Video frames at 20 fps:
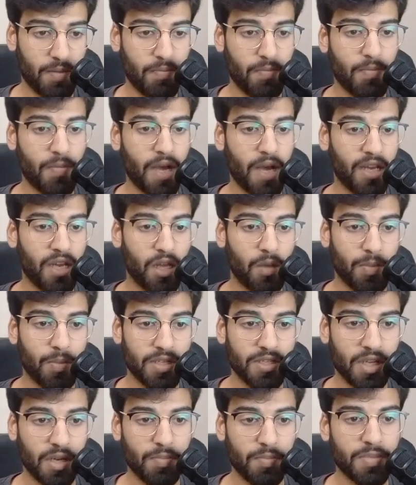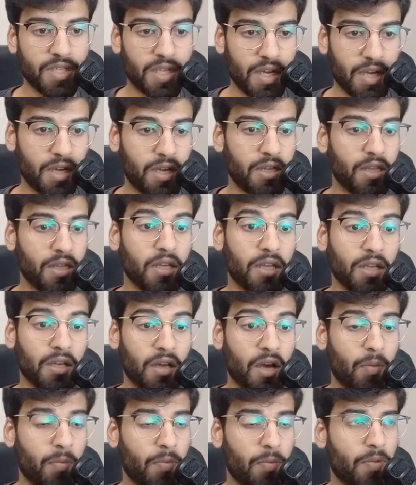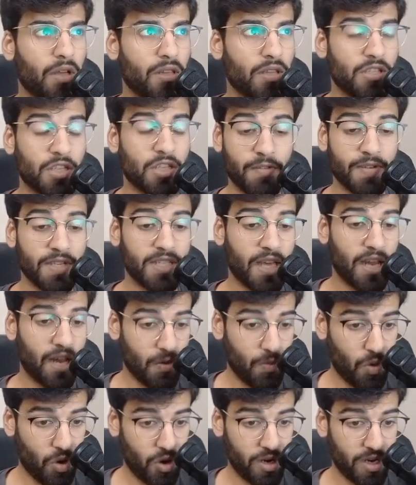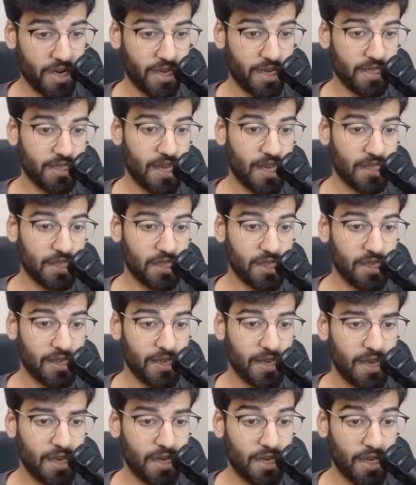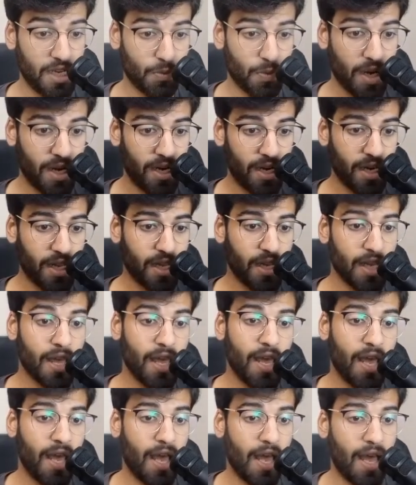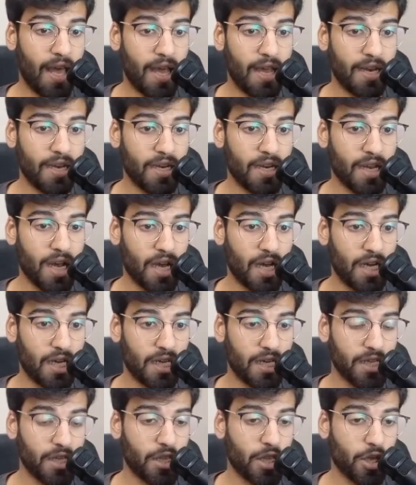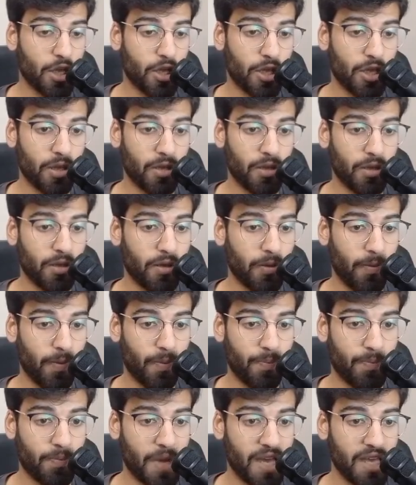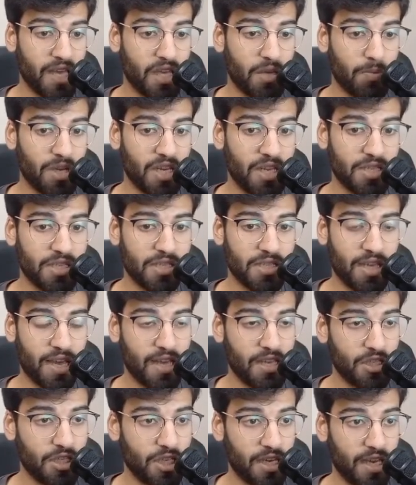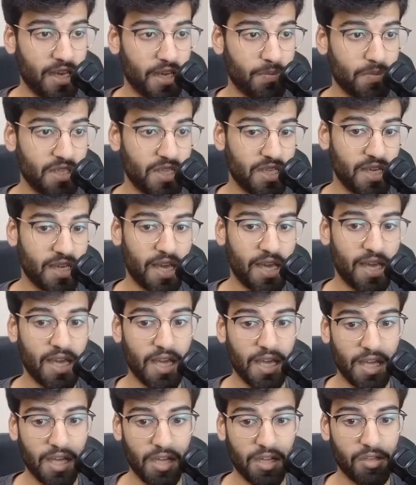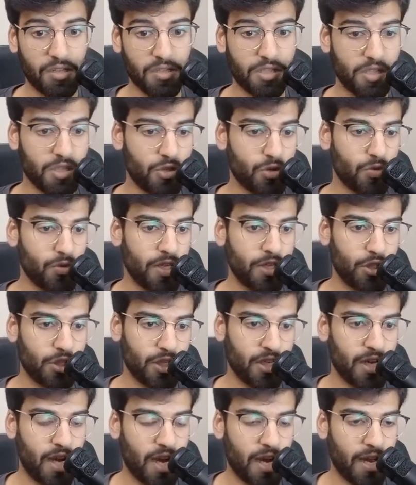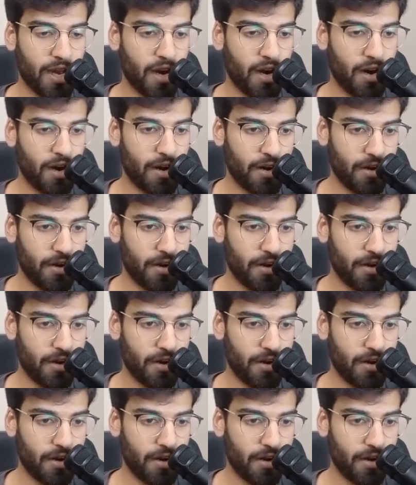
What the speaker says: My name is Hamza. The service that I want is actually teeth whitening, and my email is hamzaalzuhair.